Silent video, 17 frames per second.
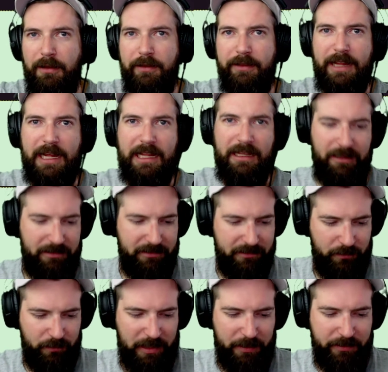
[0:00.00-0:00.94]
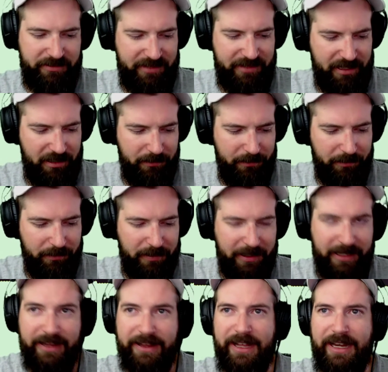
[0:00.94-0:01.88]
That was terrible. Why
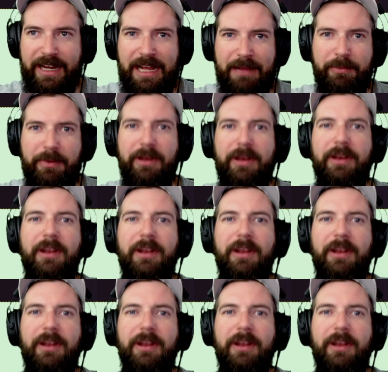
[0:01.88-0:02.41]
did that happen?